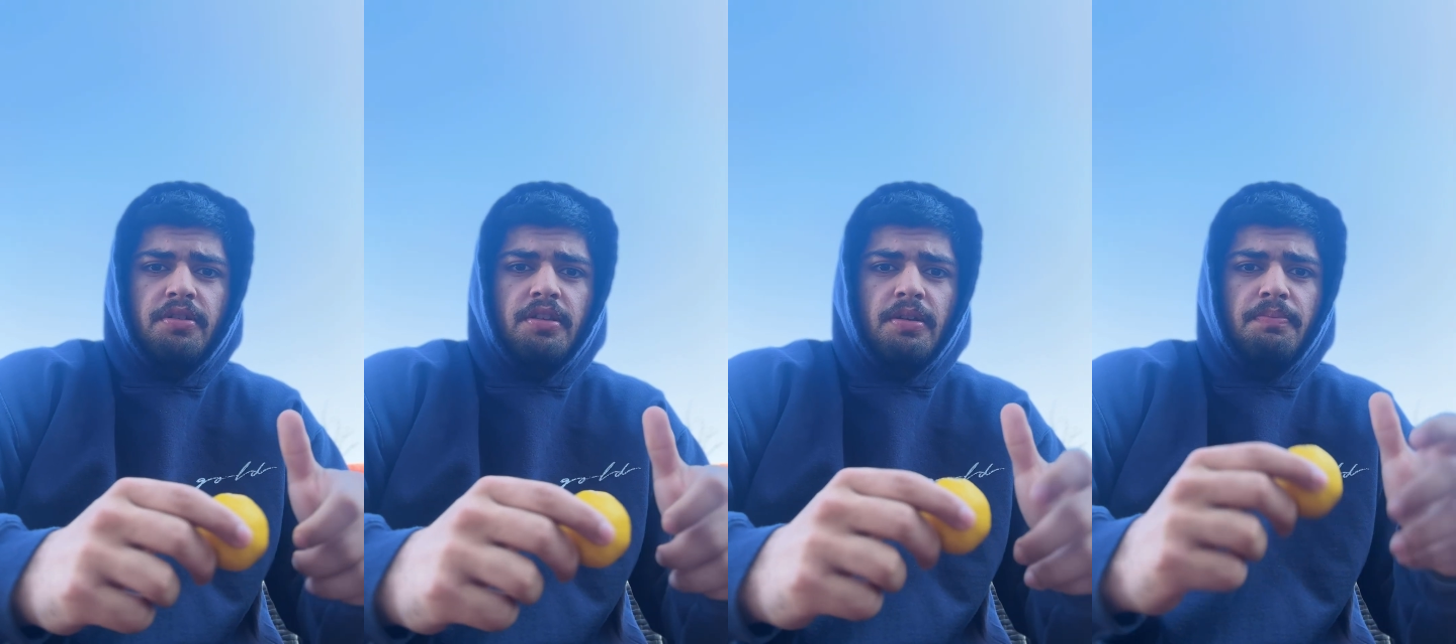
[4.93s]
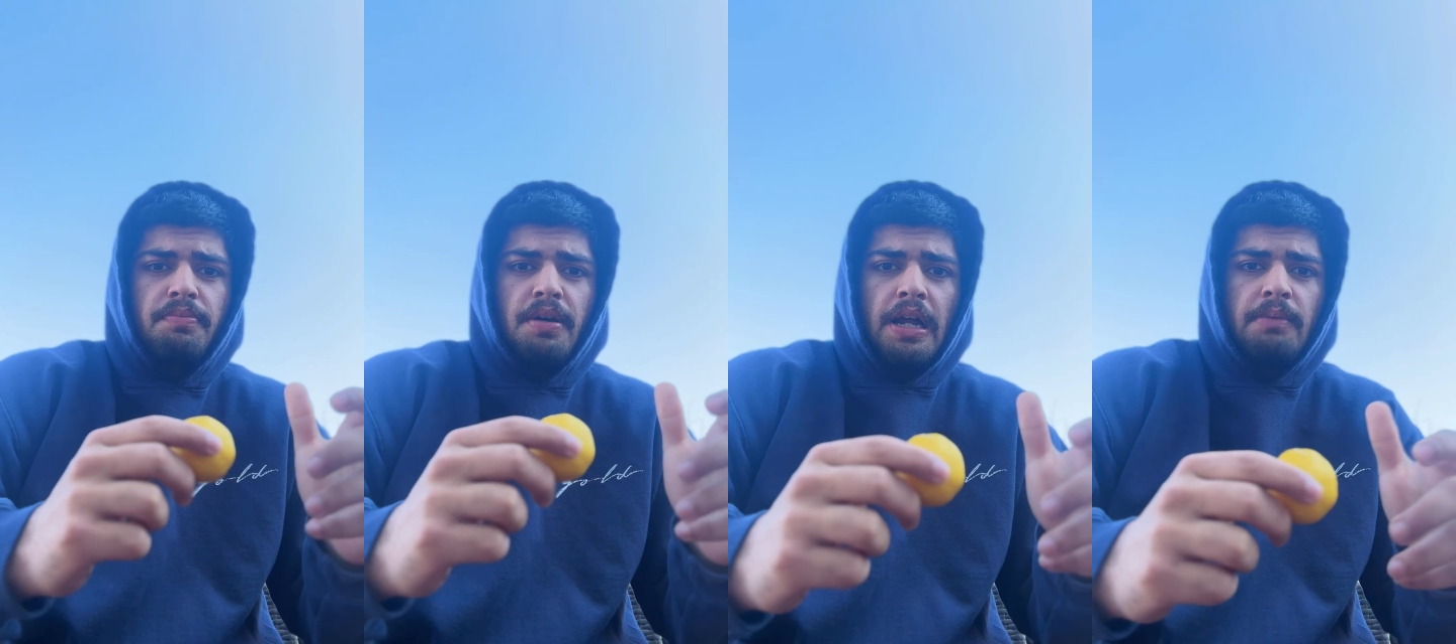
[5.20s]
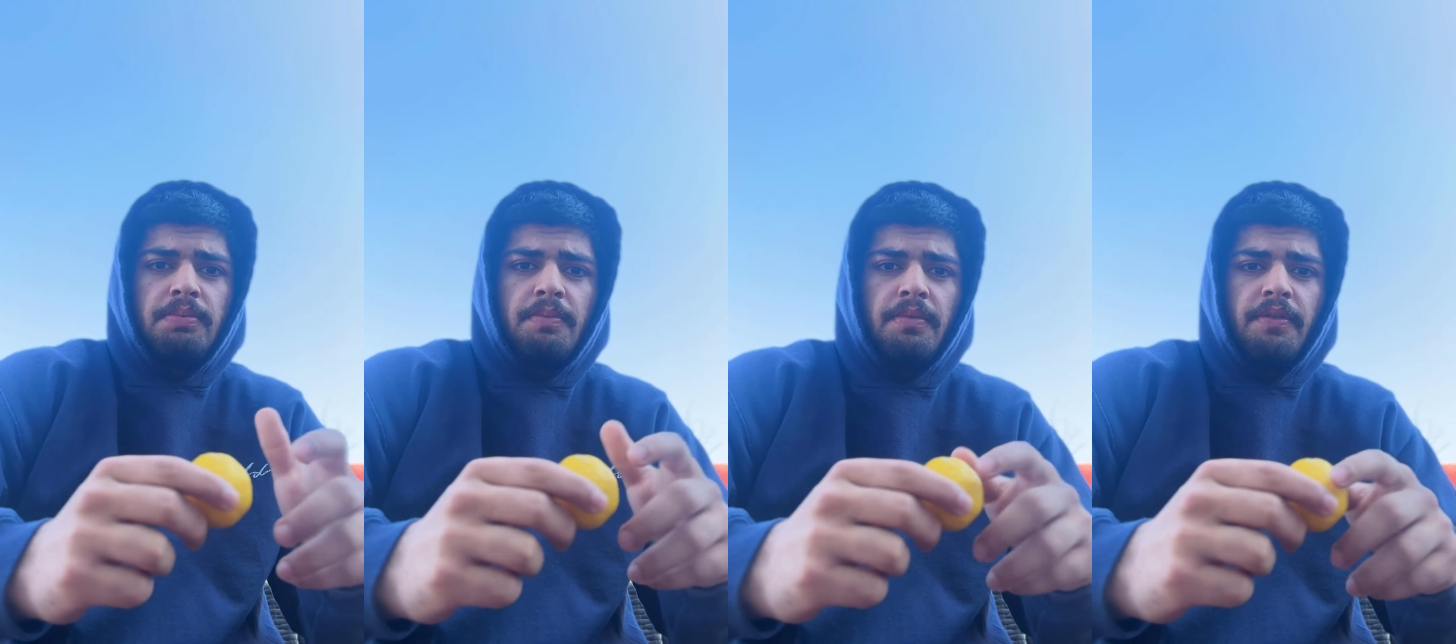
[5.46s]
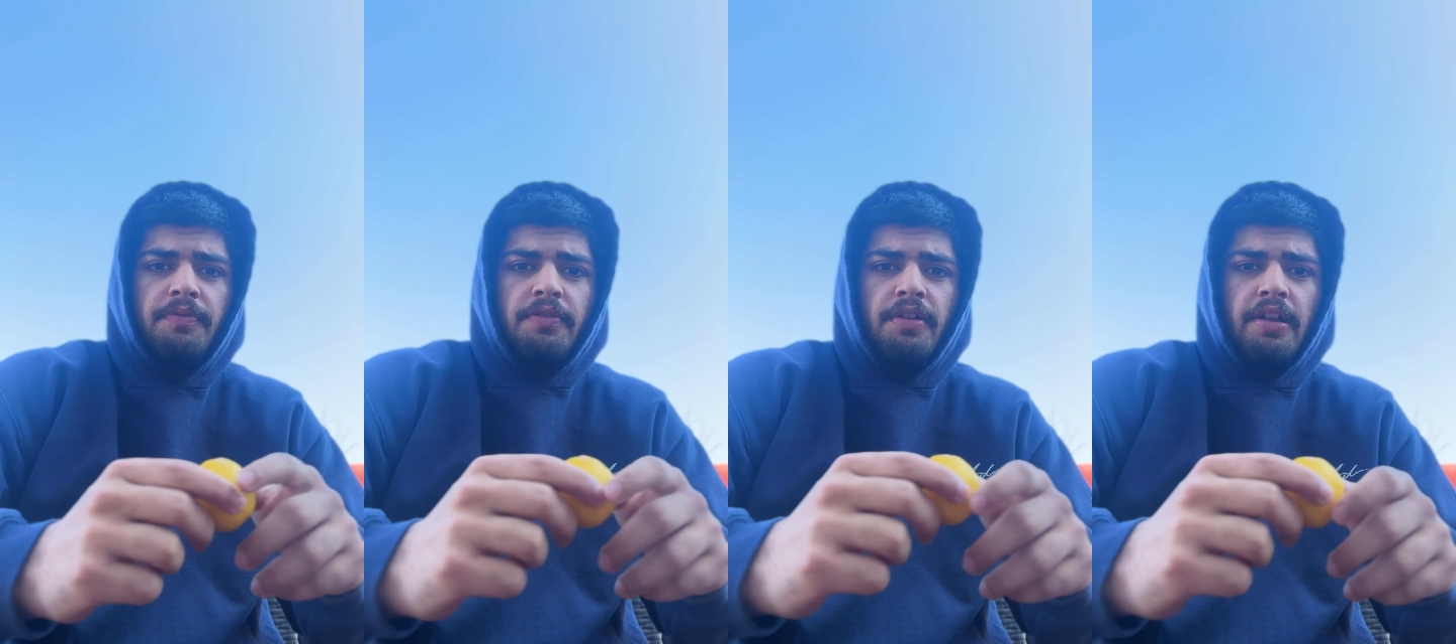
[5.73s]
The Problem
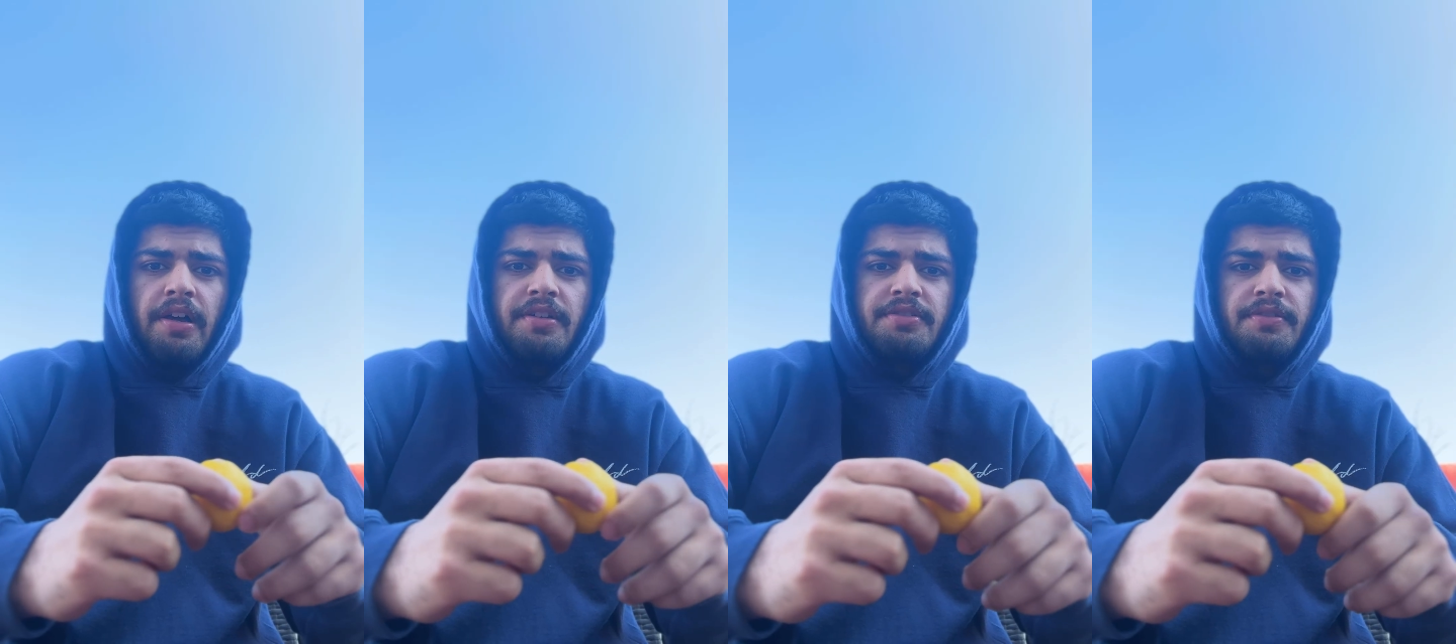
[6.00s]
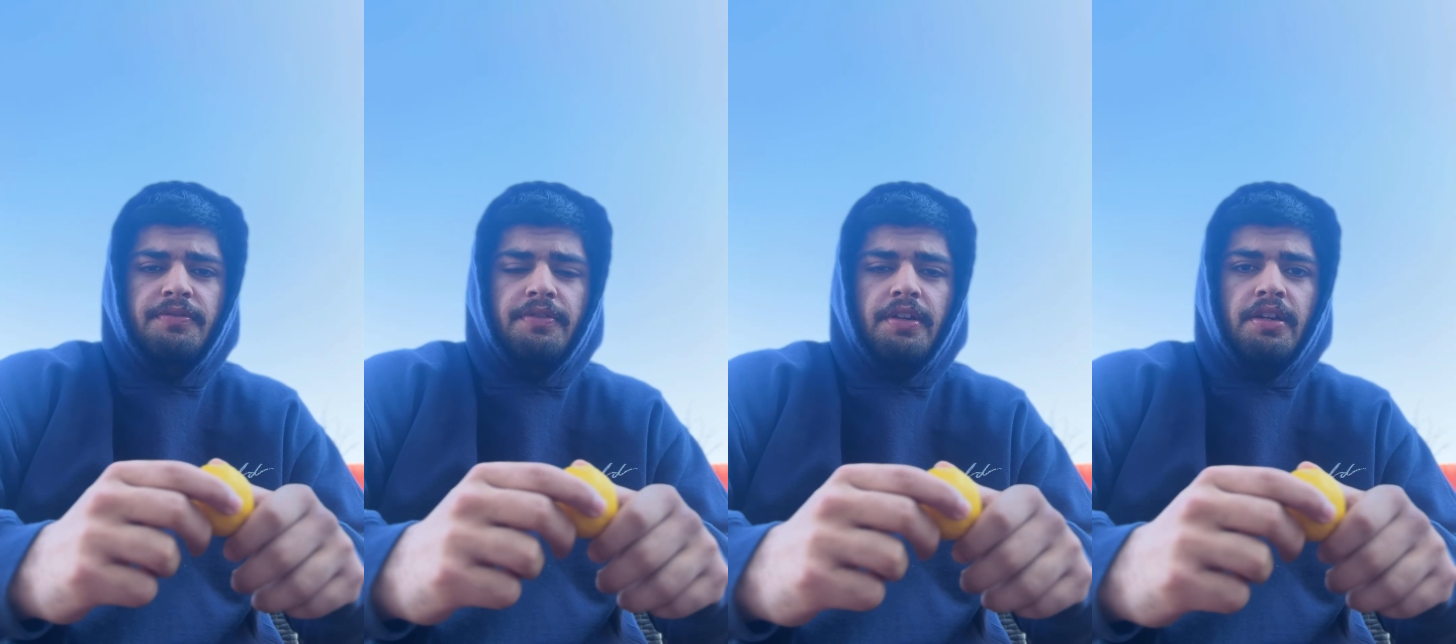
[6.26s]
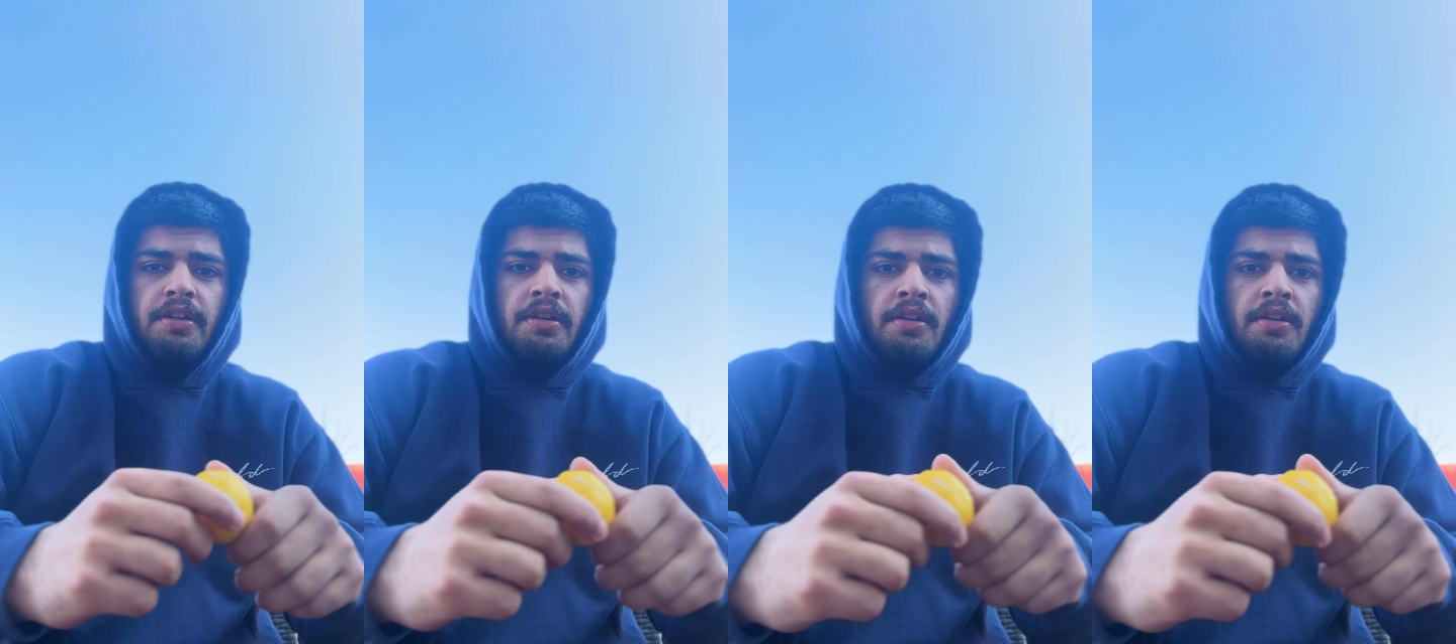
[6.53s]
of Philosophy.